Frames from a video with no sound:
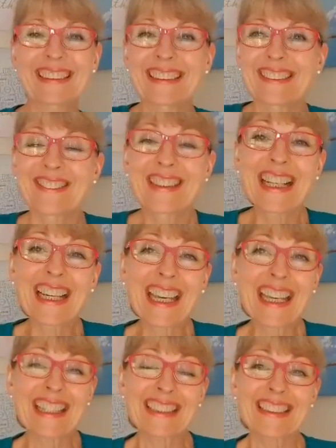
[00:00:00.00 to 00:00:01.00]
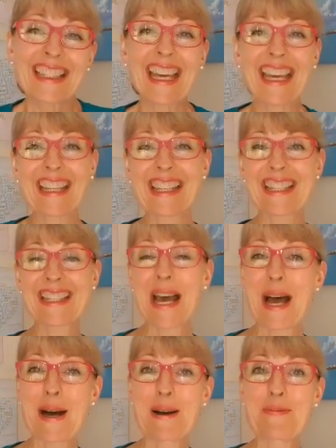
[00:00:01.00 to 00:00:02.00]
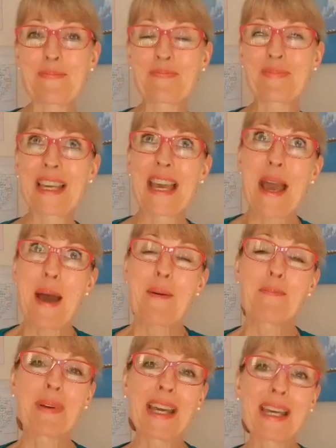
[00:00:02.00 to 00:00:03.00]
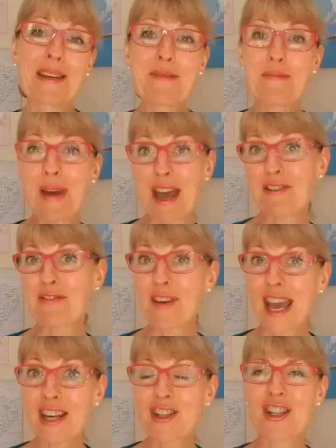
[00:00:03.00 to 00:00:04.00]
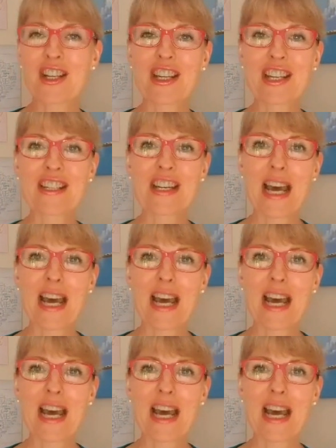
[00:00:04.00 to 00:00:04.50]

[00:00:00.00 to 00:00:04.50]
really, it's been manufactured